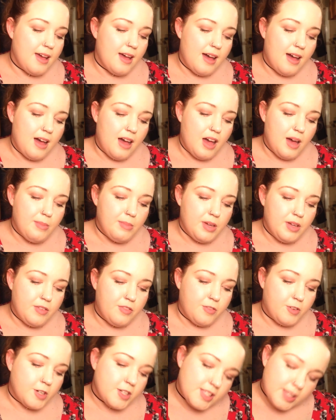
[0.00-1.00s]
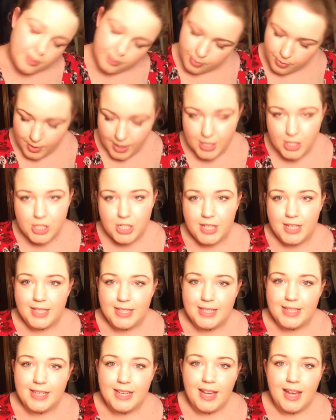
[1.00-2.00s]
first
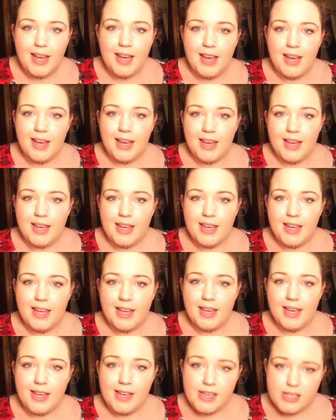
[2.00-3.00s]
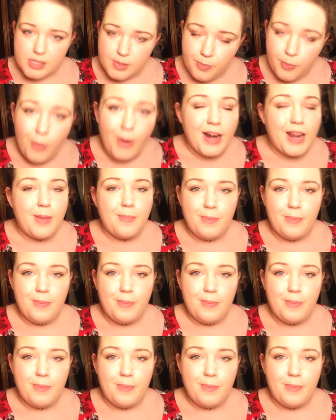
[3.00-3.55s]
impression is pretty